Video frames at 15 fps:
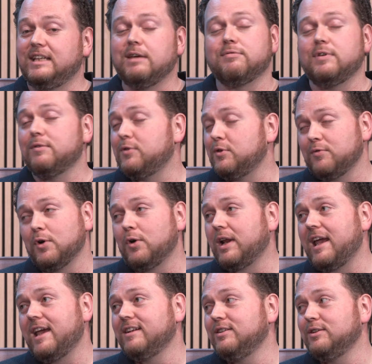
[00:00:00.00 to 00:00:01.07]
if you've
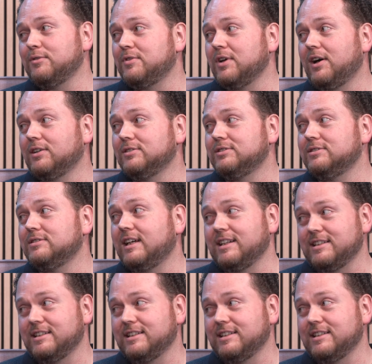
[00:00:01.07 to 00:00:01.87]
gone ahead and you've tiled